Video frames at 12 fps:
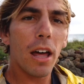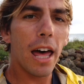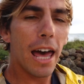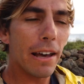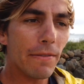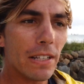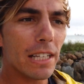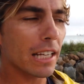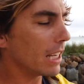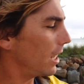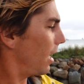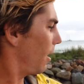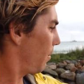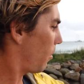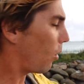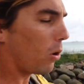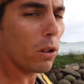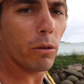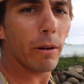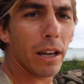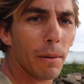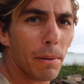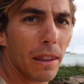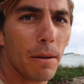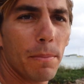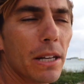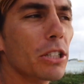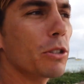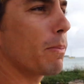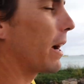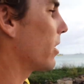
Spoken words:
a heavy dinghy up all the way up on the beach by